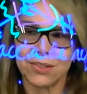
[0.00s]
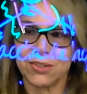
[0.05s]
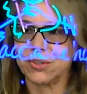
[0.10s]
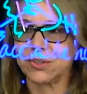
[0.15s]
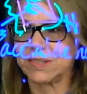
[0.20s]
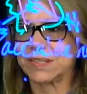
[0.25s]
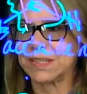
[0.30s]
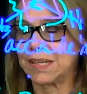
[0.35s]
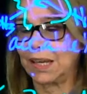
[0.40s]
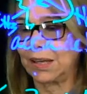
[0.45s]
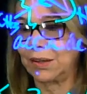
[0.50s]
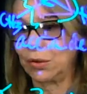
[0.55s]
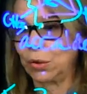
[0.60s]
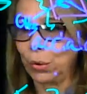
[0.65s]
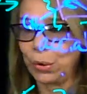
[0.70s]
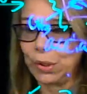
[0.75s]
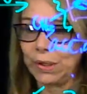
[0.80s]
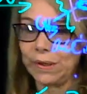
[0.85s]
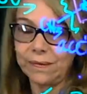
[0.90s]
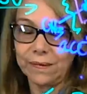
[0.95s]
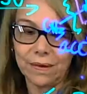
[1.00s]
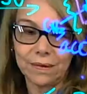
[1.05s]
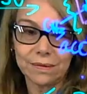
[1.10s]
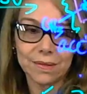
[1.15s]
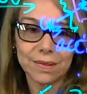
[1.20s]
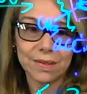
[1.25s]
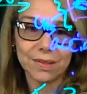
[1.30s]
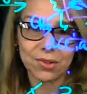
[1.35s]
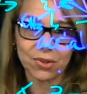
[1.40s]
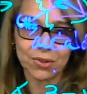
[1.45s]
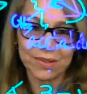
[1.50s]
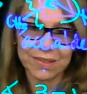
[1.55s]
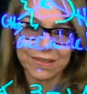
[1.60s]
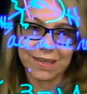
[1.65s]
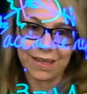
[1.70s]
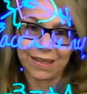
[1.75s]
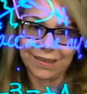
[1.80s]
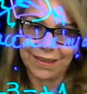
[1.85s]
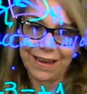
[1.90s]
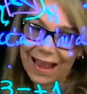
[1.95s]
state. Notice oxidation
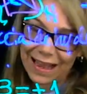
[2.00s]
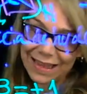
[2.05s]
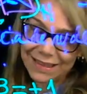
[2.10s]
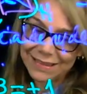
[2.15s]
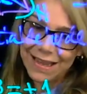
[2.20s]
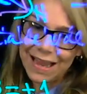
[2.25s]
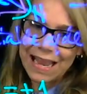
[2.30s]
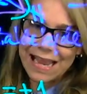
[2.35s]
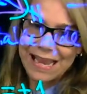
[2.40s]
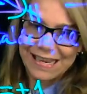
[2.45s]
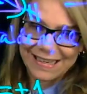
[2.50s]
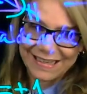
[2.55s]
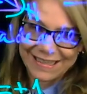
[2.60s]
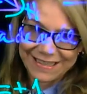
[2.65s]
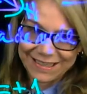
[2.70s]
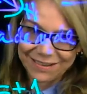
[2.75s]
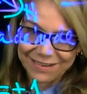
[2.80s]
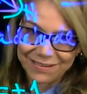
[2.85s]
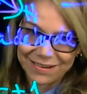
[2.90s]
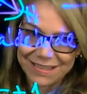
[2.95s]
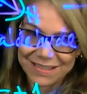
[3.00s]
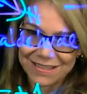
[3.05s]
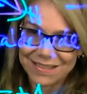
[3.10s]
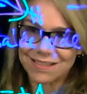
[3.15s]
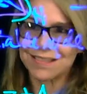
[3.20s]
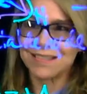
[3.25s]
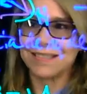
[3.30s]
state had increased.